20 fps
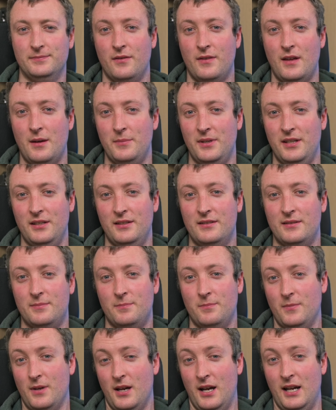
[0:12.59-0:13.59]
That means
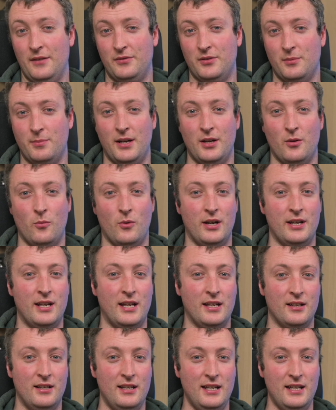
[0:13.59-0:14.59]
I have to buy a
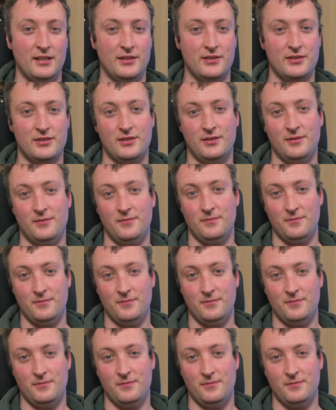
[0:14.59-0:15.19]
wide-angle lens.